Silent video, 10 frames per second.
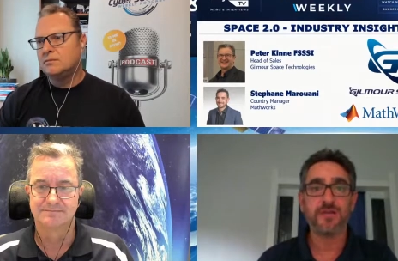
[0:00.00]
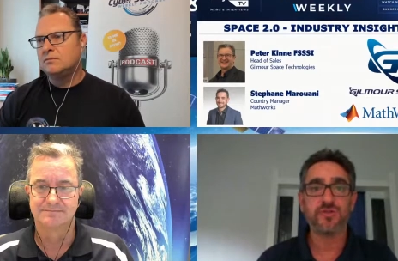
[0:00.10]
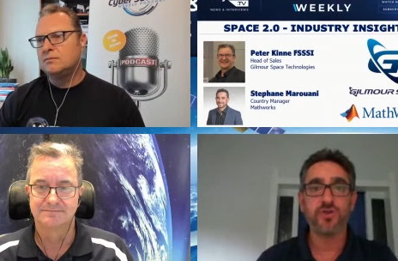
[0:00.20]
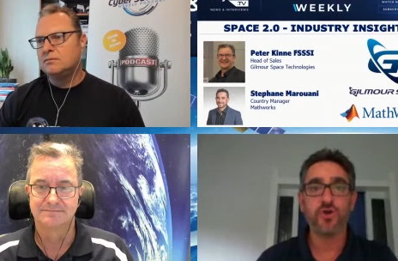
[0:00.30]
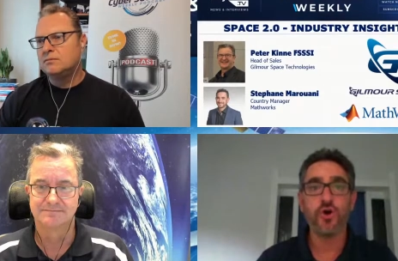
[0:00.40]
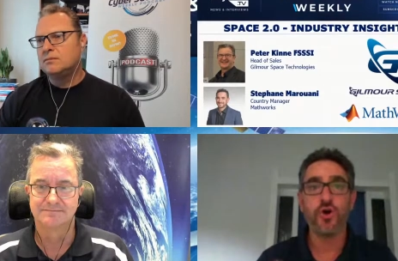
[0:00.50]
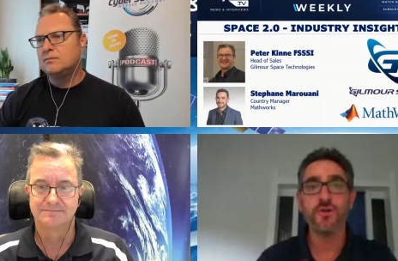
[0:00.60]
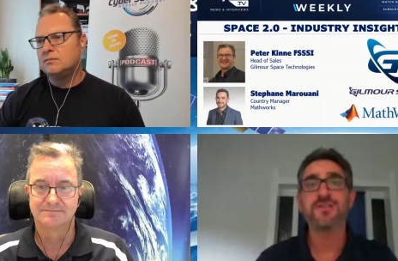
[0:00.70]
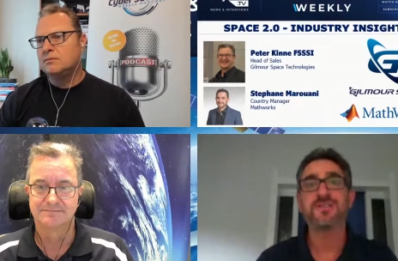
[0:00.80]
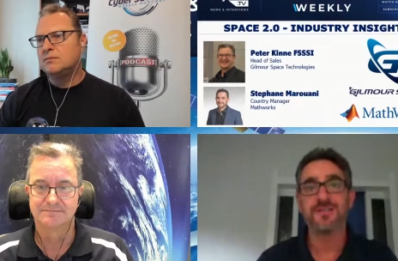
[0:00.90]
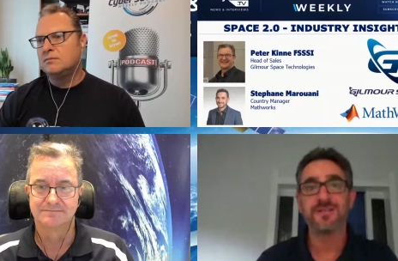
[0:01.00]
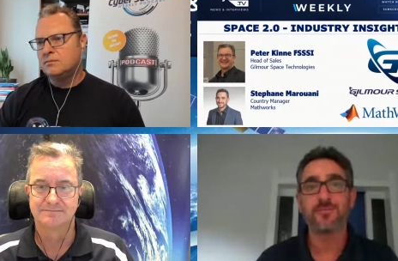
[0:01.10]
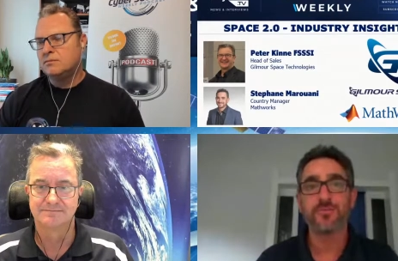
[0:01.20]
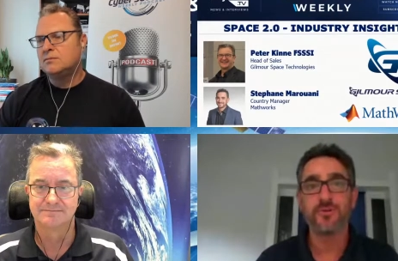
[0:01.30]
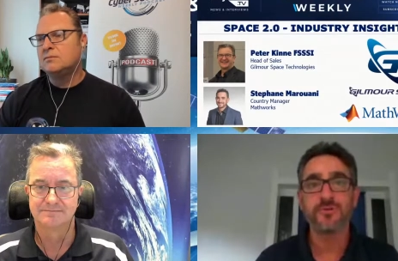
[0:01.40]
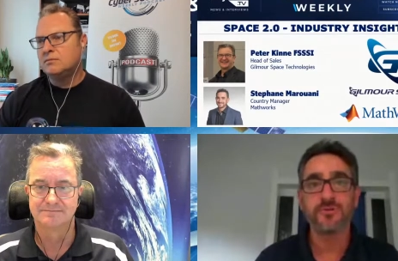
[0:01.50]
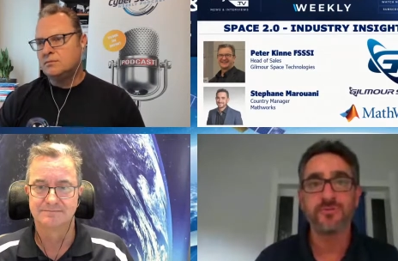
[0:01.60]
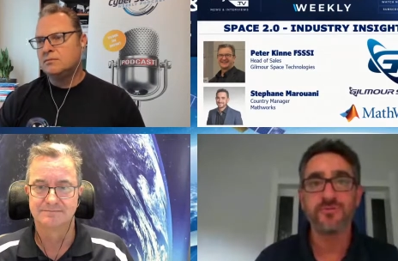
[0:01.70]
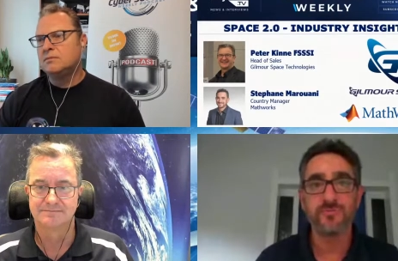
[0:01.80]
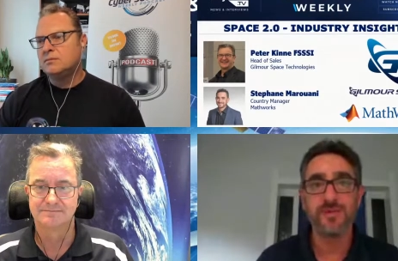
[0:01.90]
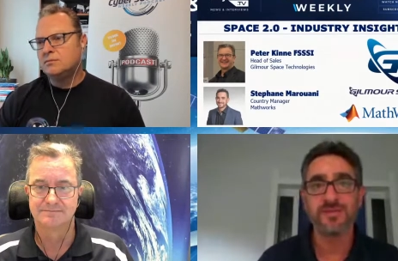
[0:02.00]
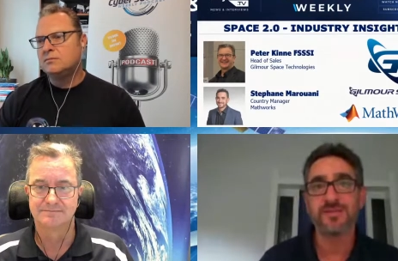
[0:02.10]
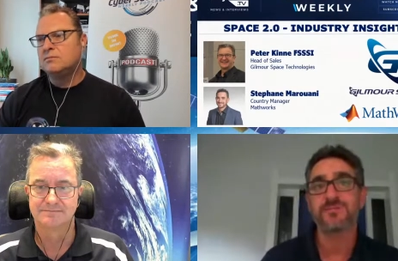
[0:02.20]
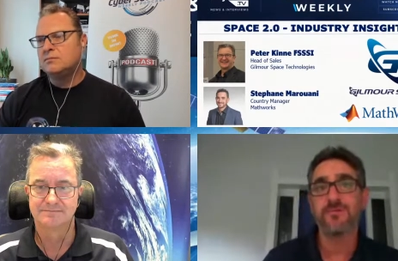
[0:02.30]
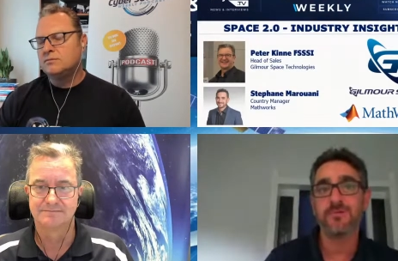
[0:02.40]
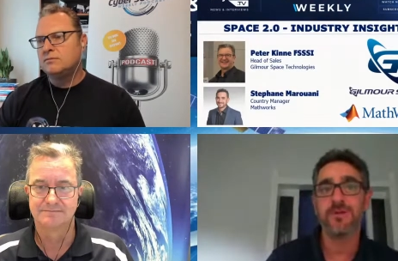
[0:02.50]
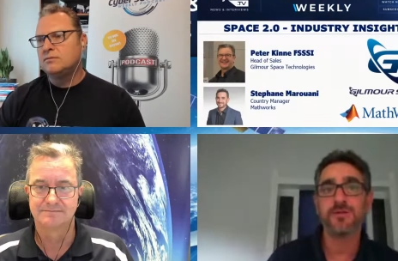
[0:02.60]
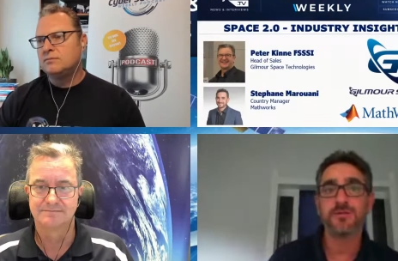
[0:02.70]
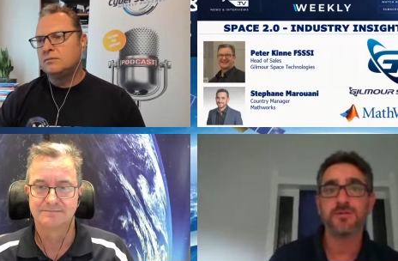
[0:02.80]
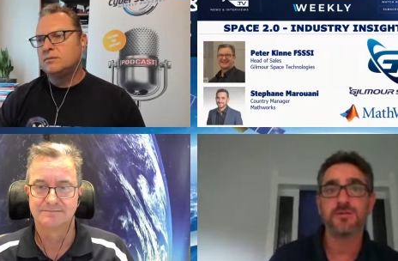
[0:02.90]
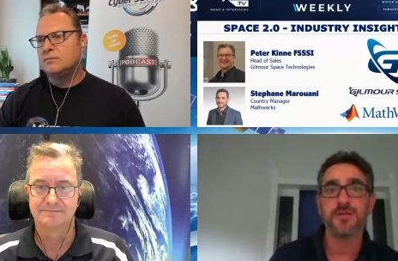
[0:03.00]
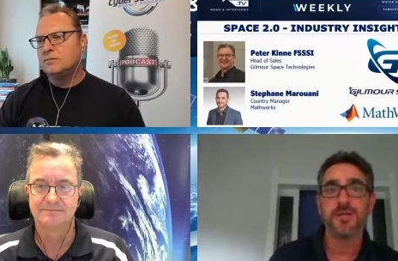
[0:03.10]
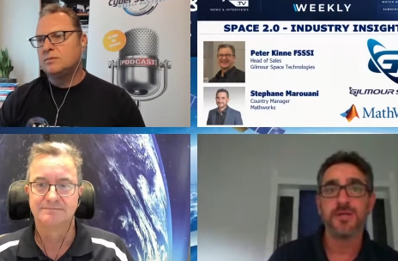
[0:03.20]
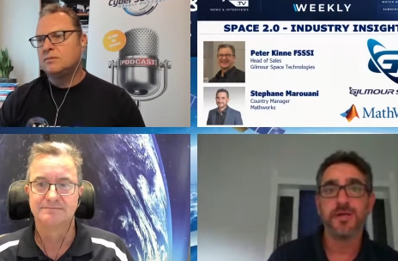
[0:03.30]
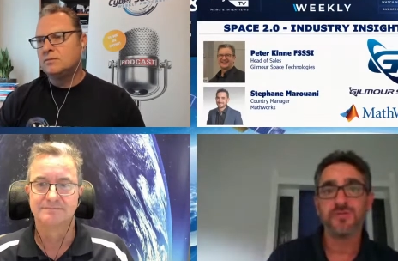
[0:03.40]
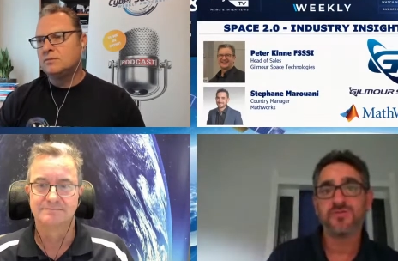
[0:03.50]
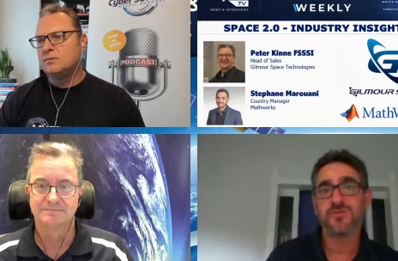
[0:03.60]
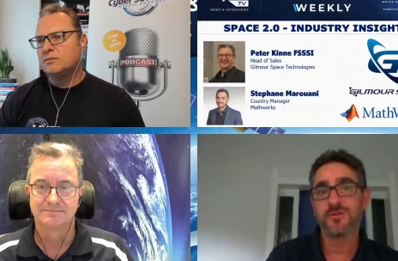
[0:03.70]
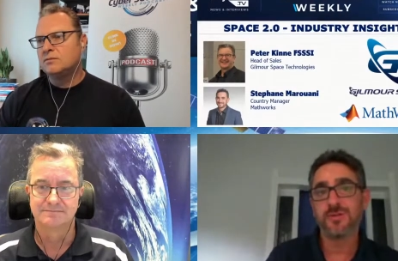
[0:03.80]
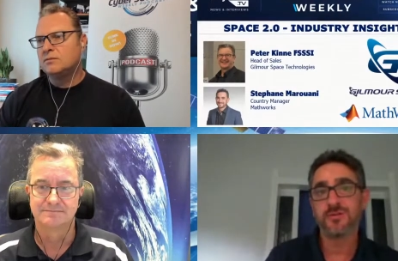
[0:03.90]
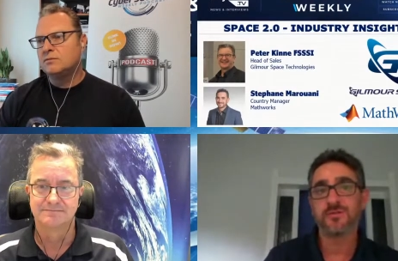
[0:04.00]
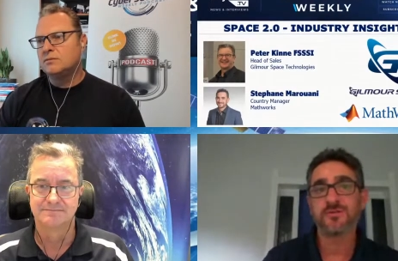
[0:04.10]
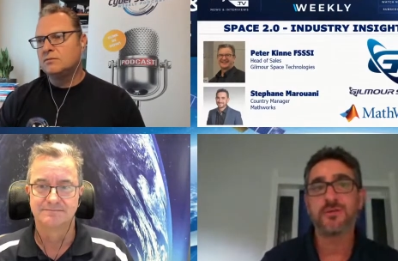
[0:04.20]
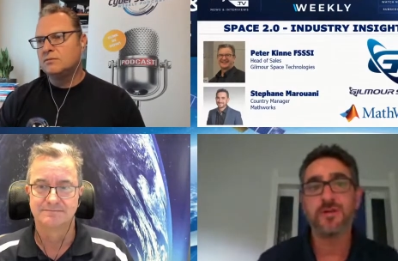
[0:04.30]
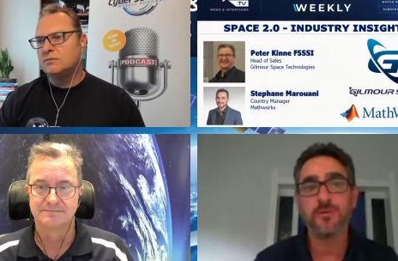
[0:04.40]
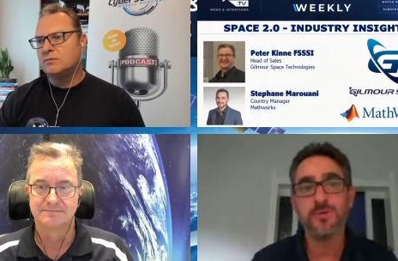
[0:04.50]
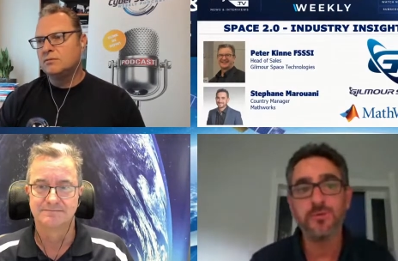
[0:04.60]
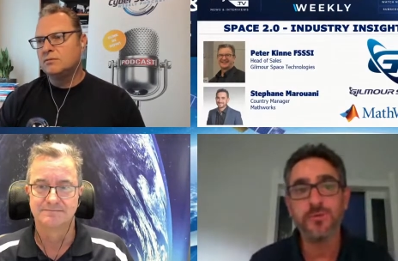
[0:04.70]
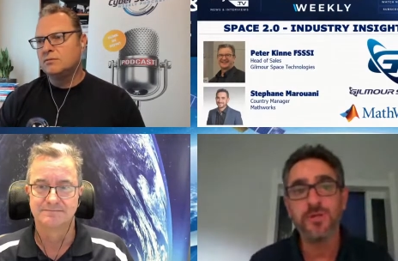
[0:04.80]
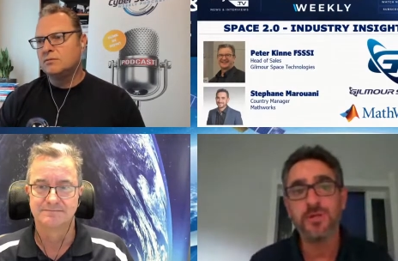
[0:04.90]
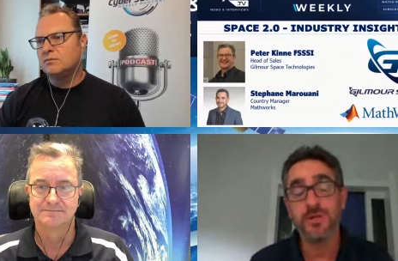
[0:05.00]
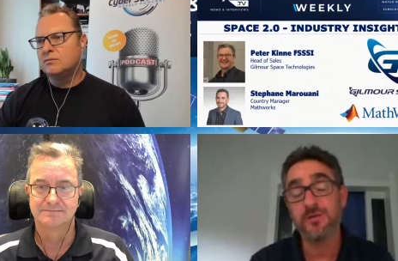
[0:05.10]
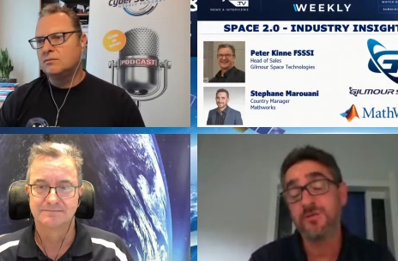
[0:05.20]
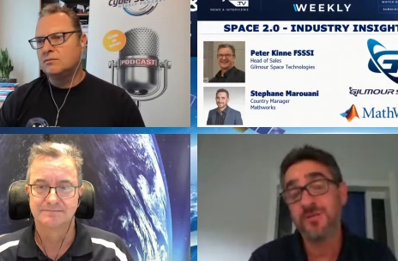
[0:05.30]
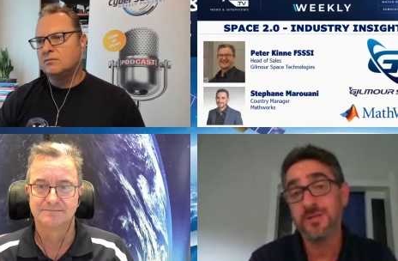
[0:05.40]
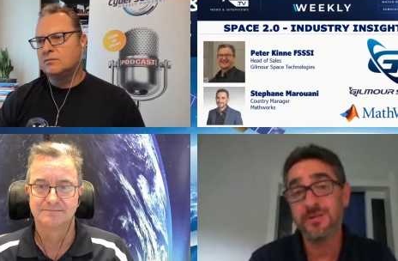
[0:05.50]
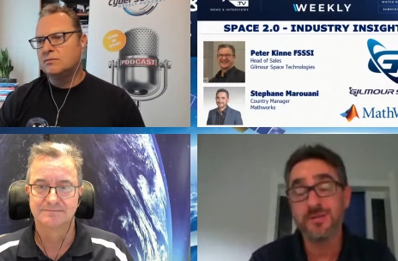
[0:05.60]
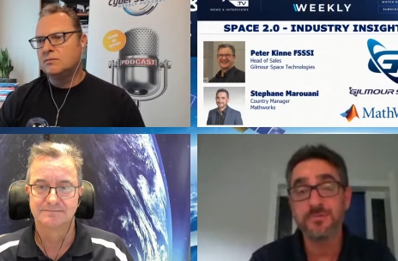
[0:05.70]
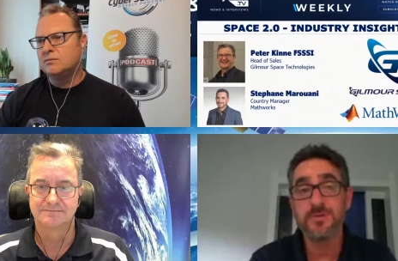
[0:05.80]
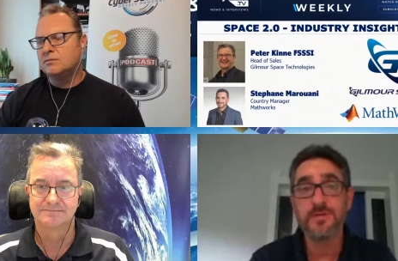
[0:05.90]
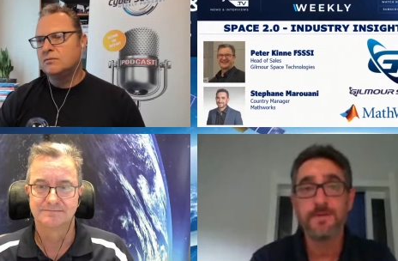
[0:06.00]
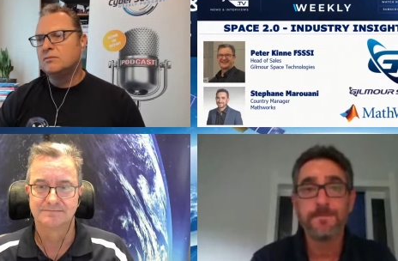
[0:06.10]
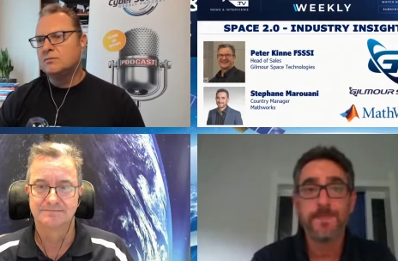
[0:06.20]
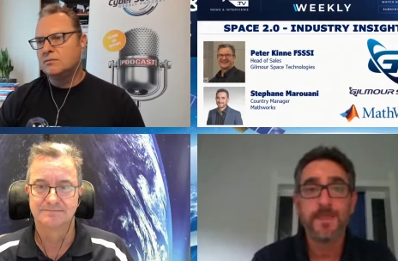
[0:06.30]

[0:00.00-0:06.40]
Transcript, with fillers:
Speaker 1: as a holistic approach to space exploration and certainly in Australia, we, we in New Zealand as well,